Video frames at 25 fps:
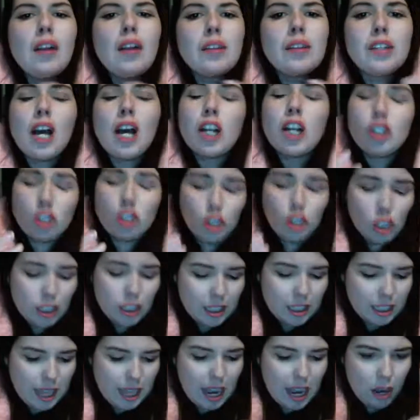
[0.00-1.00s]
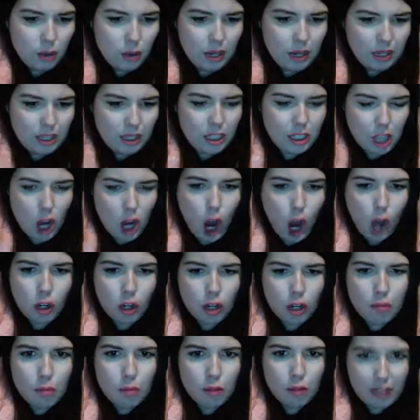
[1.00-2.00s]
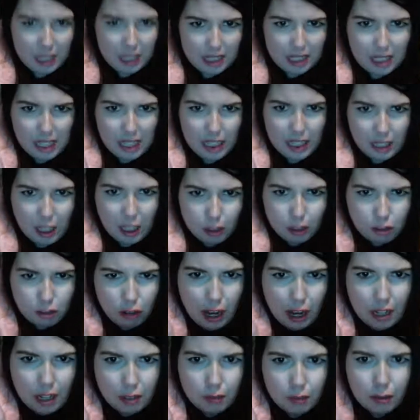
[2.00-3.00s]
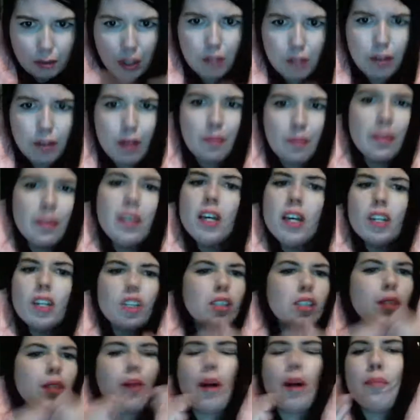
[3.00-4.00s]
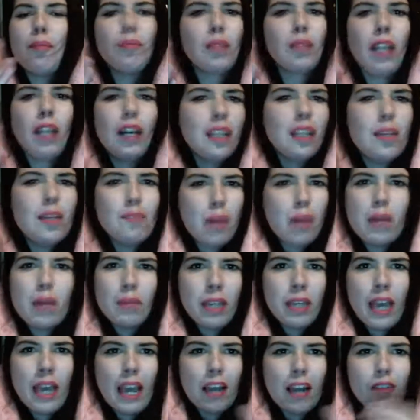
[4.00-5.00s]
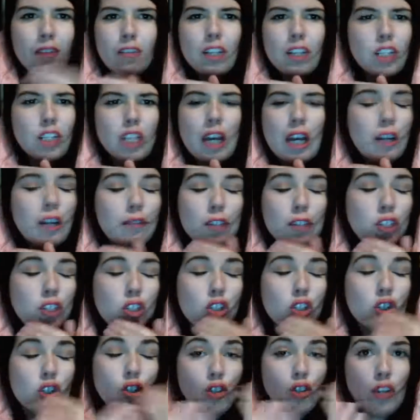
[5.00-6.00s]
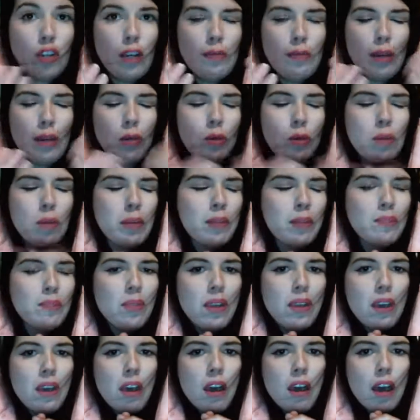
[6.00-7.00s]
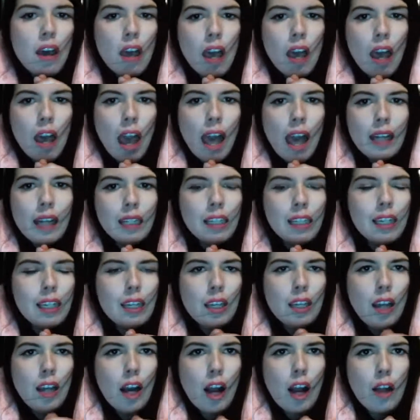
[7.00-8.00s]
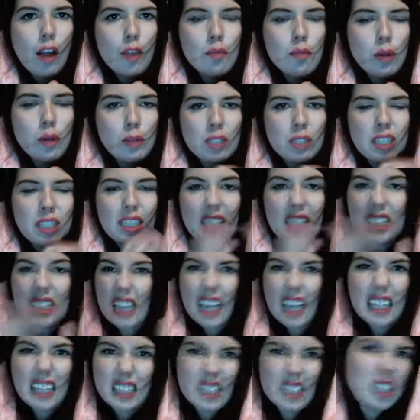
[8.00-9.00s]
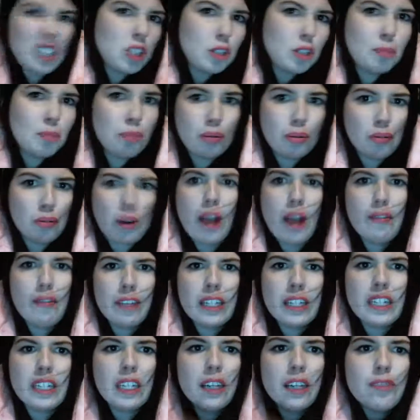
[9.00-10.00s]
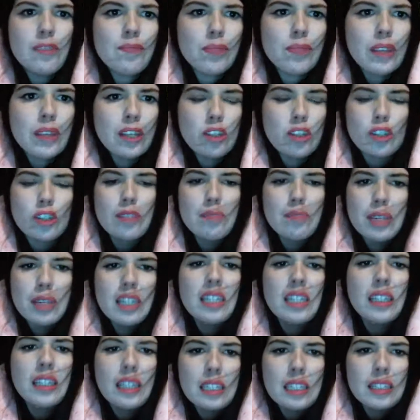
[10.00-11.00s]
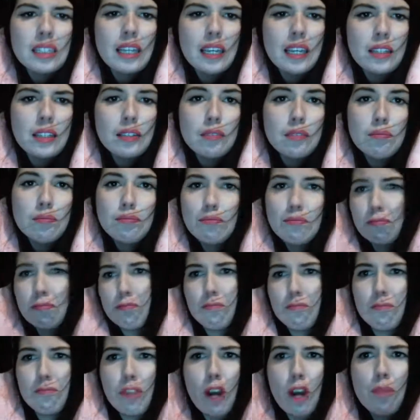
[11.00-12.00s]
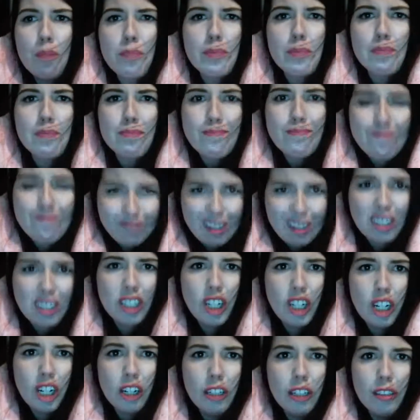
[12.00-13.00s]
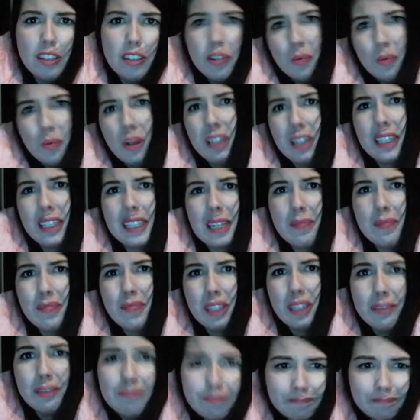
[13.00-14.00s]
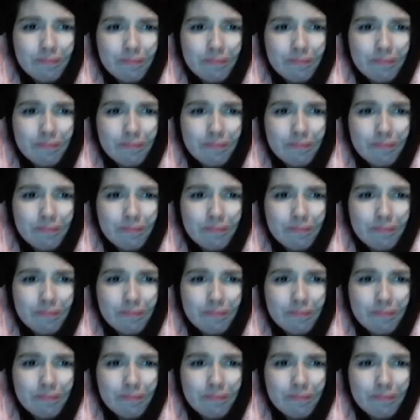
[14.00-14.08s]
the doctor looks down at this horror movie scene, like right in front of him. Just a bloody baby hand reaching out of a screaming woman. And he, the most sexist prophet, just immediately says, "Oh, it's a girl who wants something."